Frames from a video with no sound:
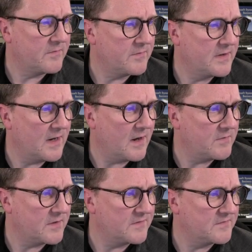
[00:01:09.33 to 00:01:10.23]
now
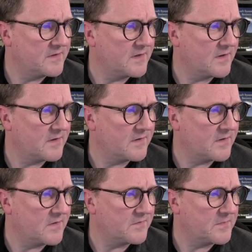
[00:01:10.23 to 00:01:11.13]
we can see that the
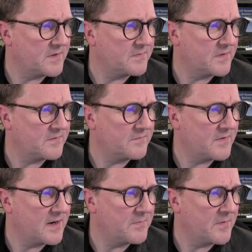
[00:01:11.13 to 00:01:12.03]
customer has a balance
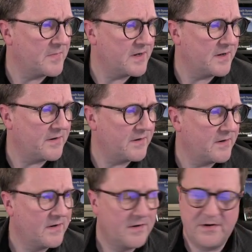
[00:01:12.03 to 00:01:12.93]
right above my head.
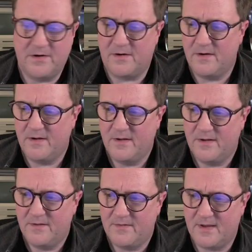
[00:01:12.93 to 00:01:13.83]
Here,
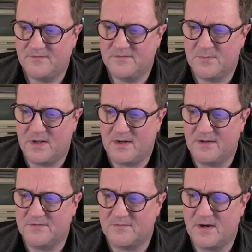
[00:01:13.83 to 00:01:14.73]
that's a
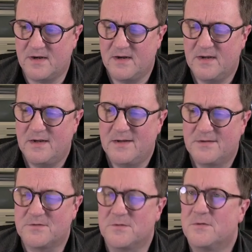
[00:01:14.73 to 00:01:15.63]
balance, right?
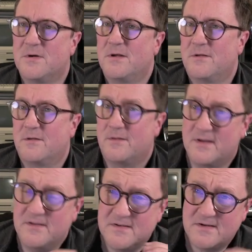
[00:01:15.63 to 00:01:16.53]
So
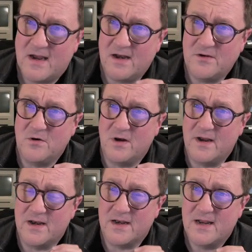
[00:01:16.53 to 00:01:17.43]
this is
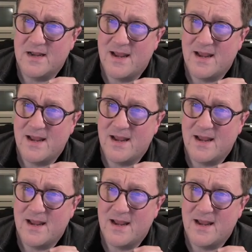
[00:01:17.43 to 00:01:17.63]
calculated